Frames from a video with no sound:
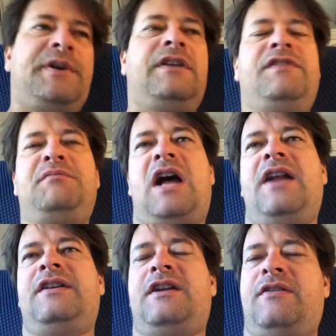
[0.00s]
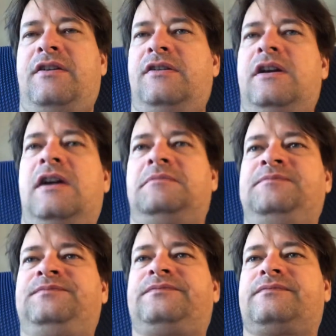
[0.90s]
we even bought another
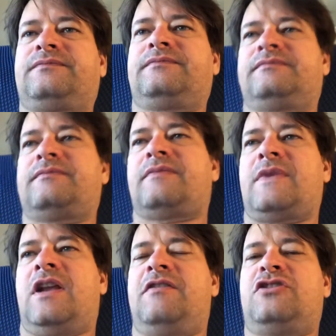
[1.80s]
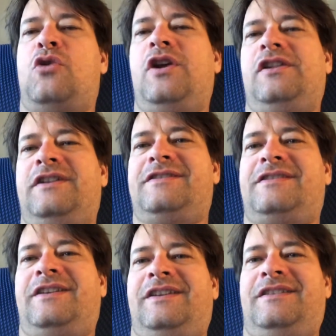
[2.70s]
toilet
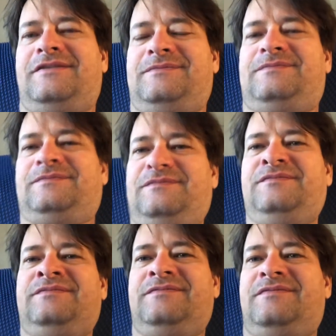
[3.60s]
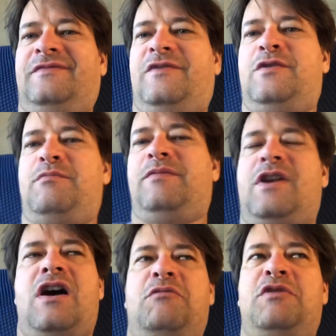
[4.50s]
seat for the
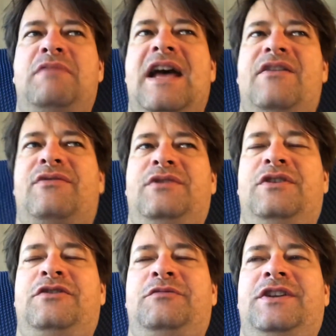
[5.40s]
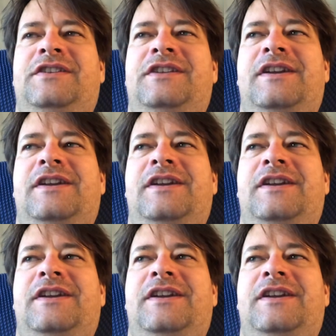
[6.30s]
common bathroom, and